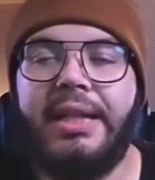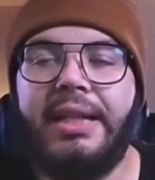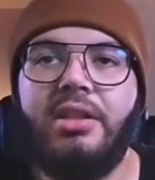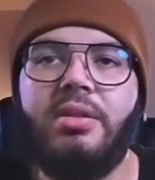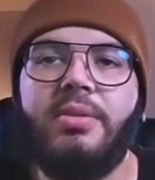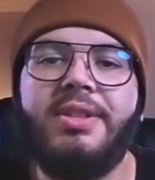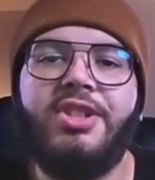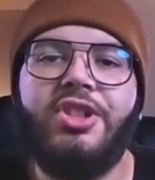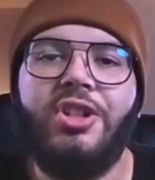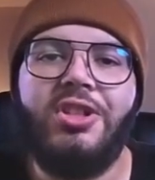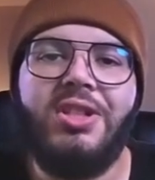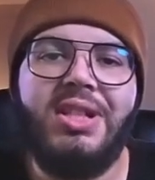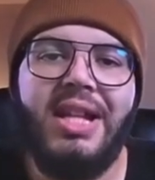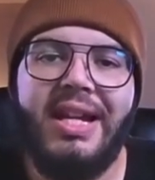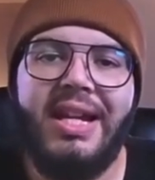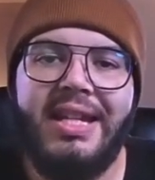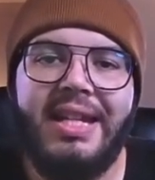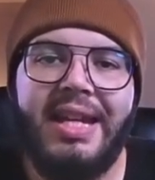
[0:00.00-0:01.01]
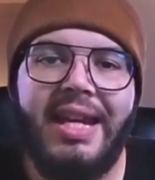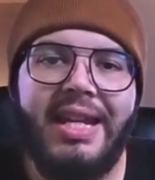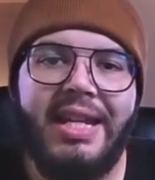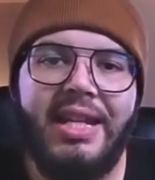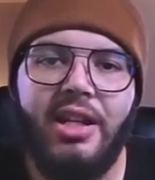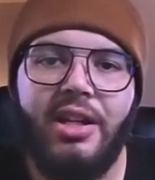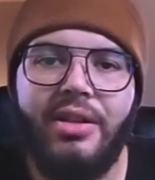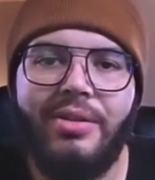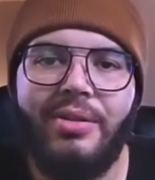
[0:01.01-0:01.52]
so it's just like
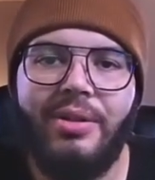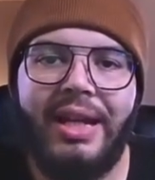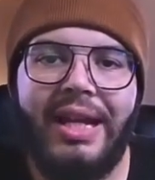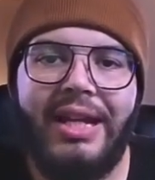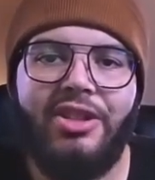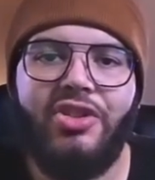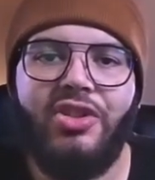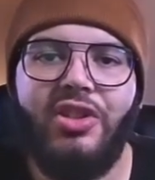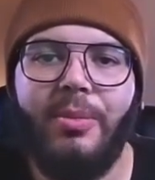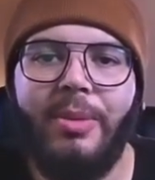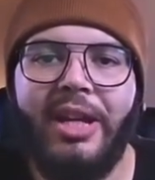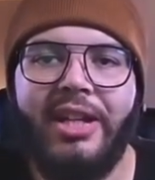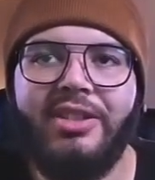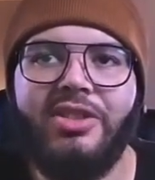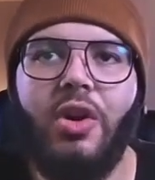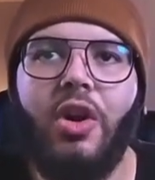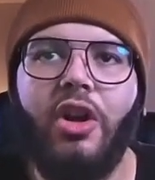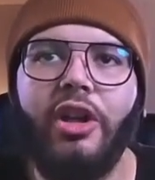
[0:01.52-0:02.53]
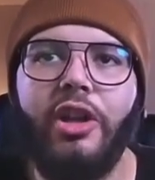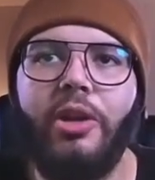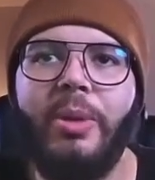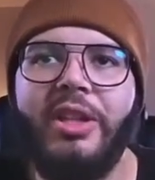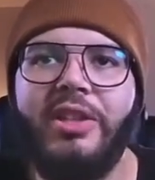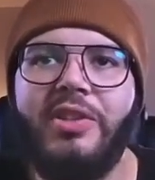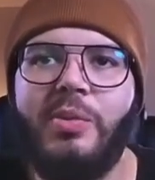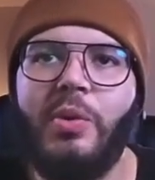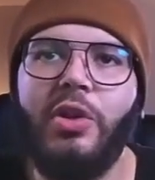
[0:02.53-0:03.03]
any other HTMX
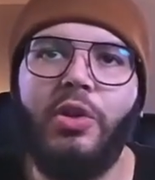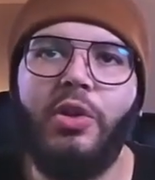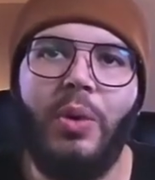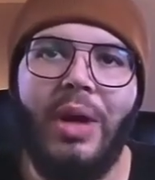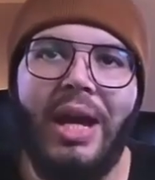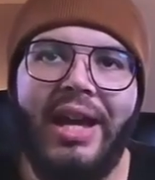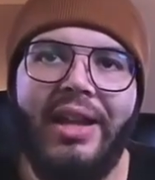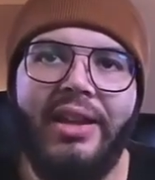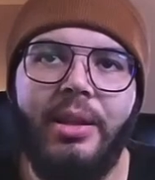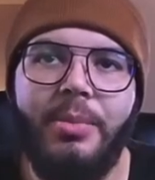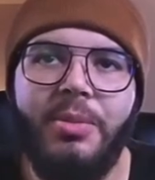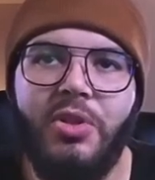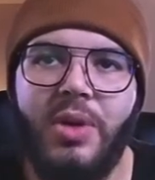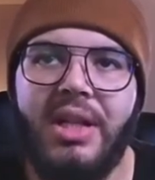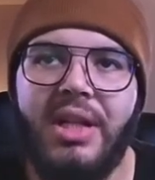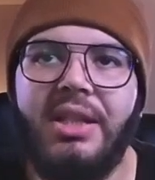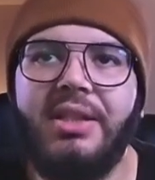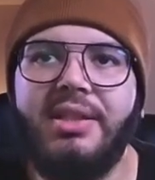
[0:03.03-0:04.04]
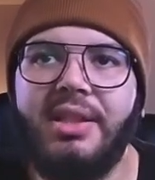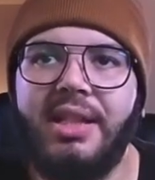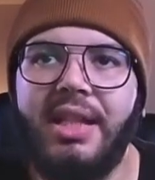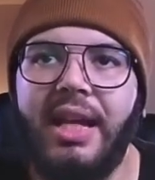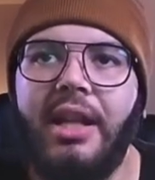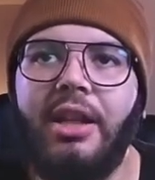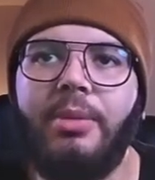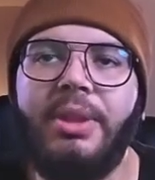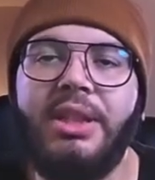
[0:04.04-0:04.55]
arguments where you add them directly to the
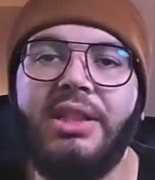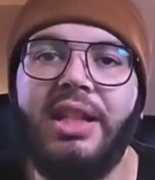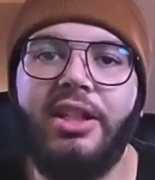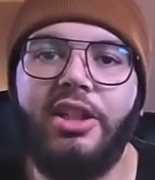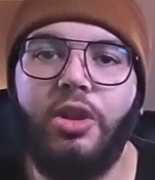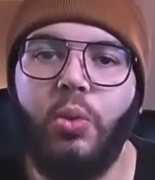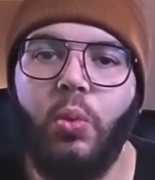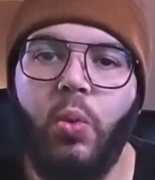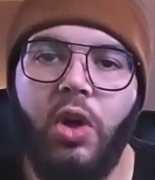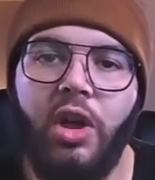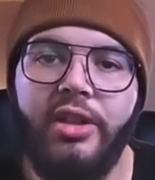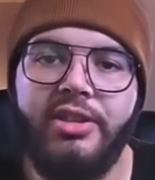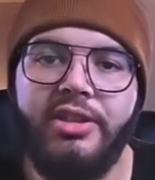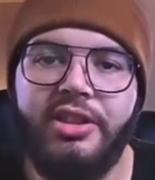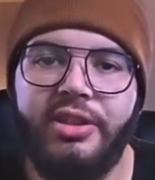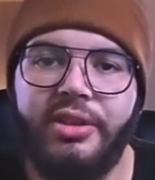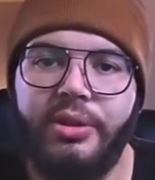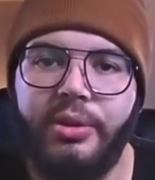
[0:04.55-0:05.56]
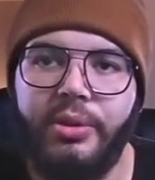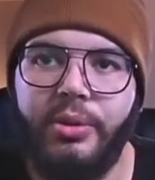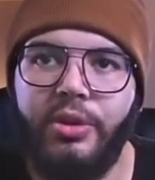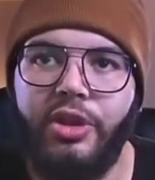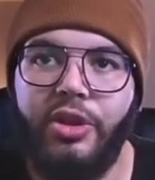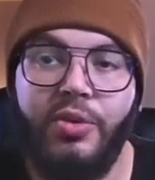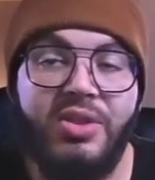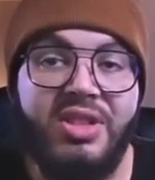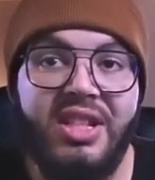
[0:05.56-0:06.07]
element that you want to
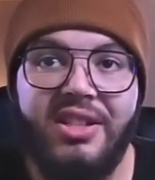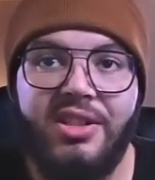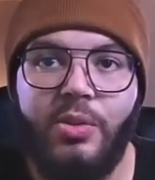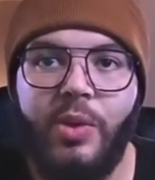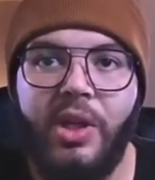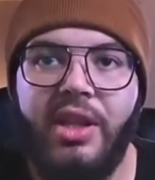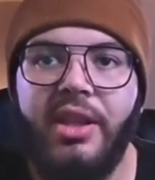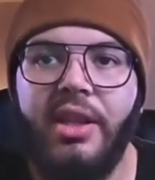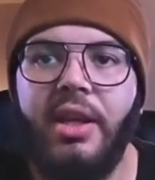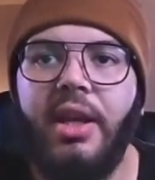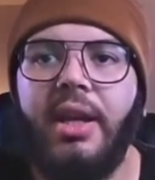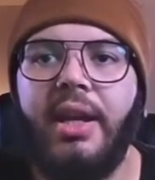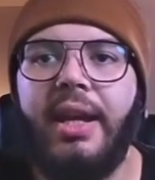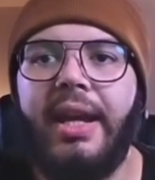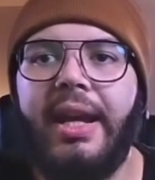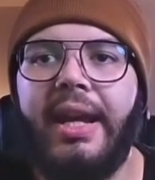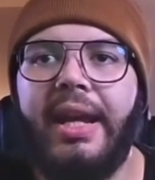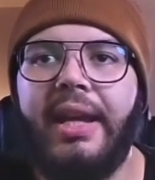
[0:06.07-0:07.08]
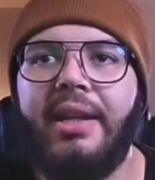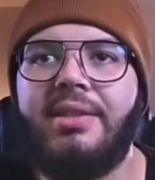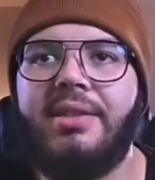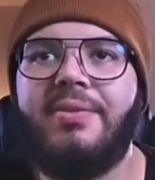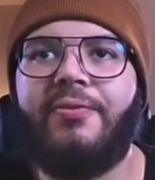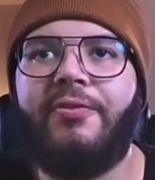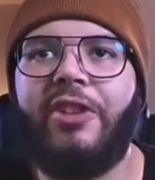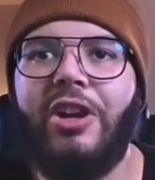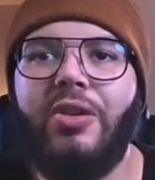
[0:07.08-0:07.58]
use this with. And it's
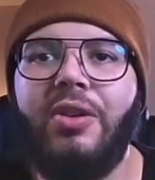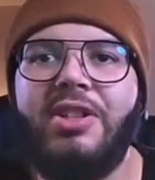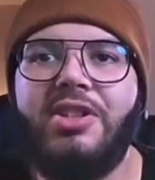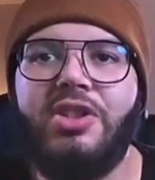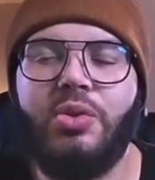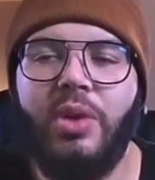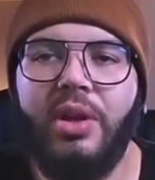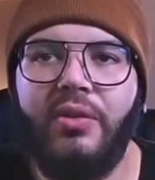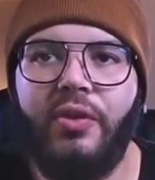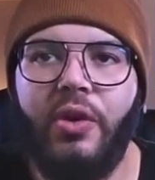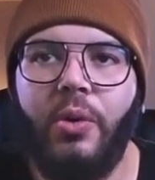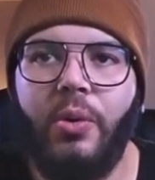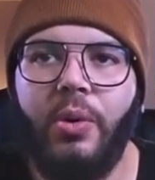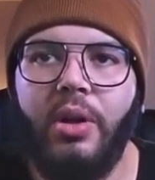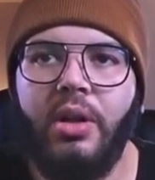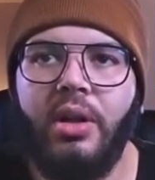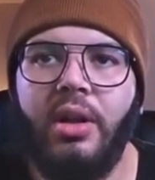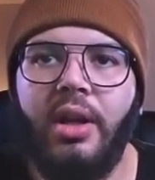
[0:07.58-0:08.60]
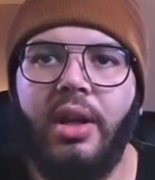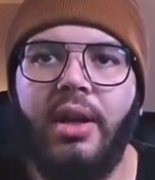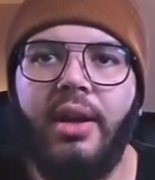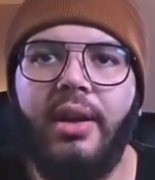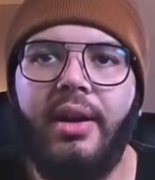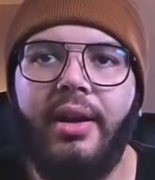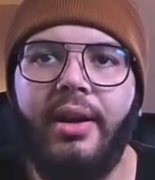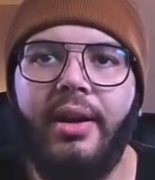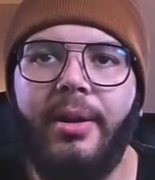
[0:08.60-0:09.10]
fairly straightforward.
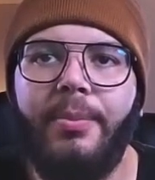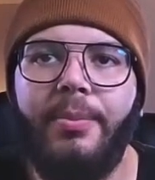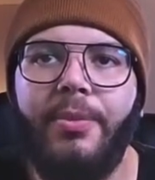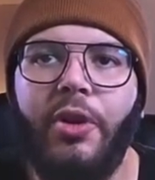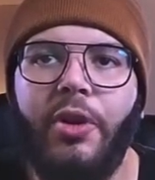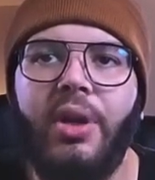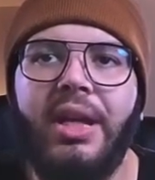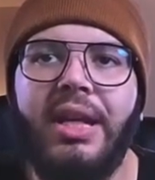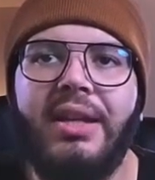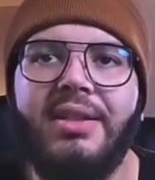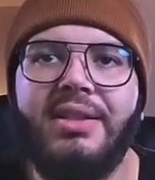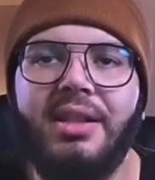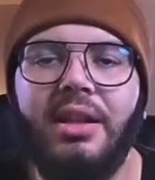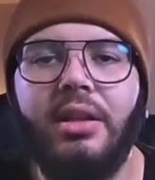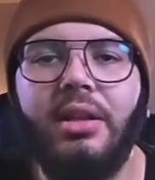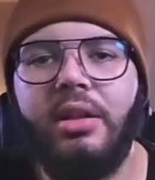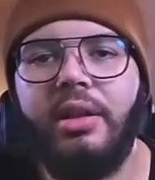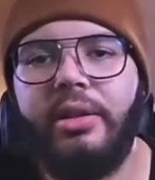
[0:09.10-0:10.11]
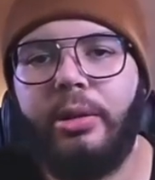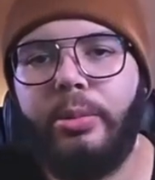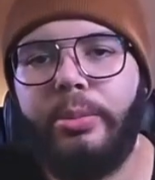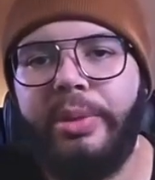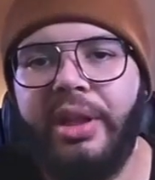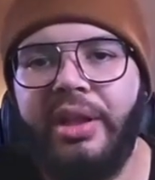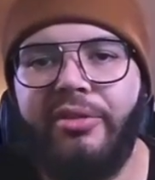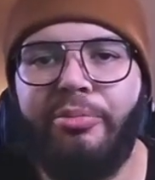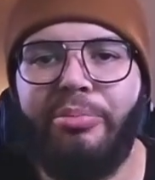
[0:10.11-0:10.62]
There is a little
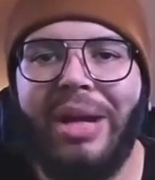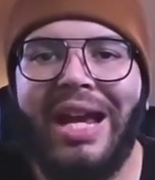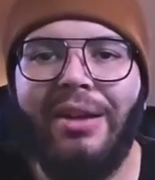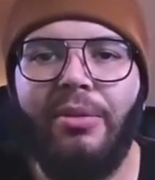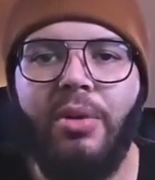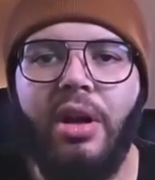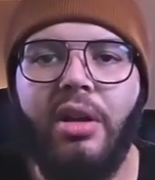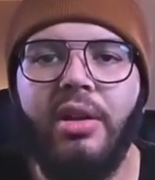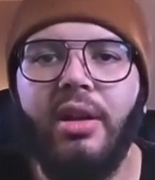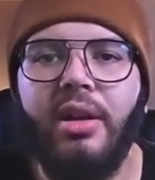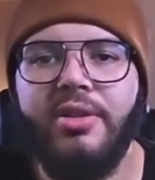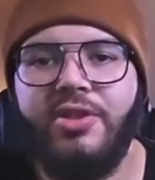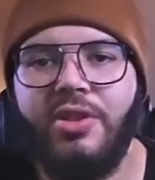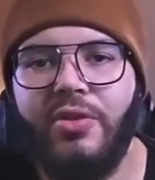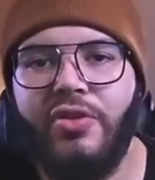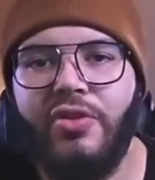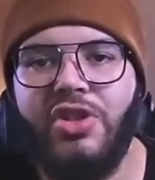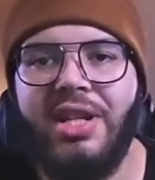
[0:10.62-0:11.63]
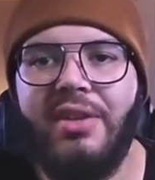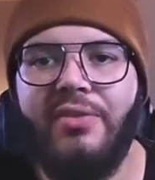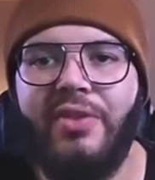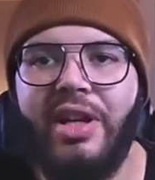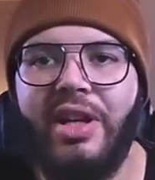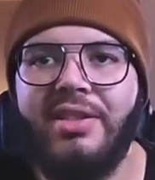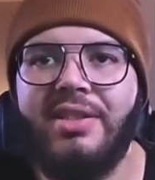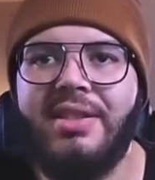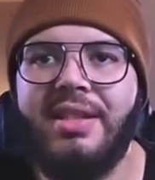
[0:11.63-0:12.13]
bit of background on server-sent
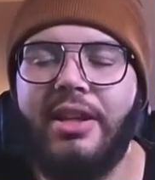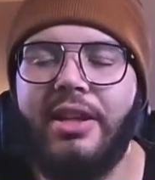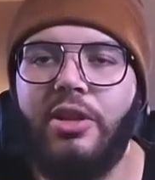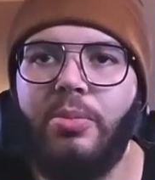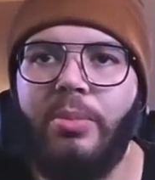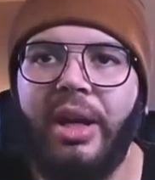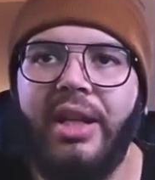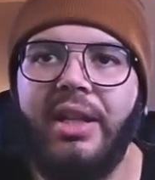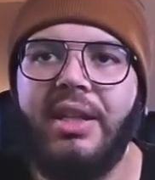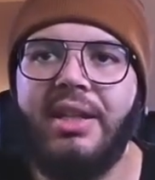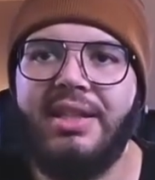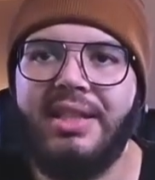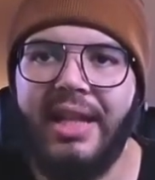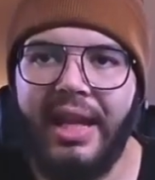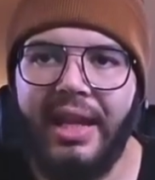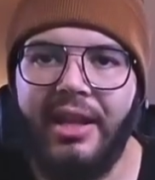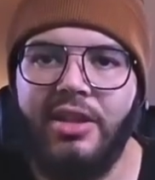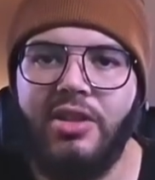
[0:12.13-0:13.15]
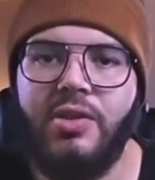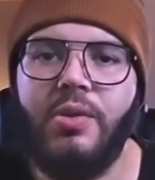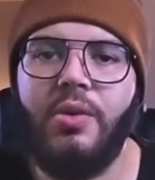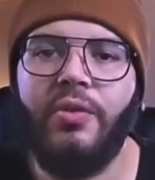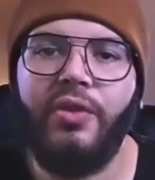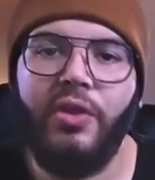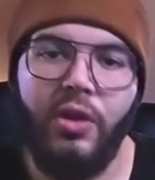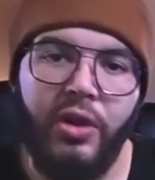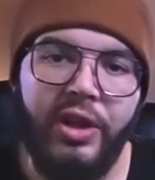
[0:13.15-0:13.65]
events that you might need to get into
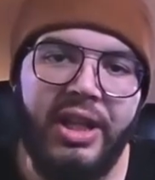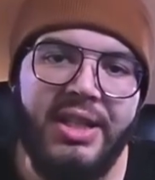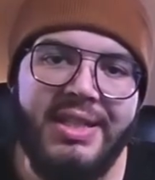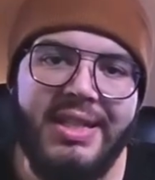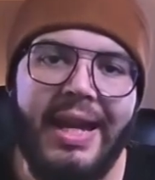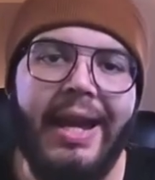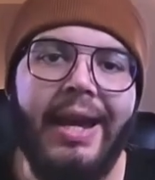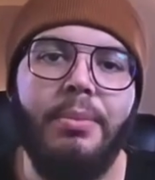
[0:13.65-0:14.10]
if you're looking to add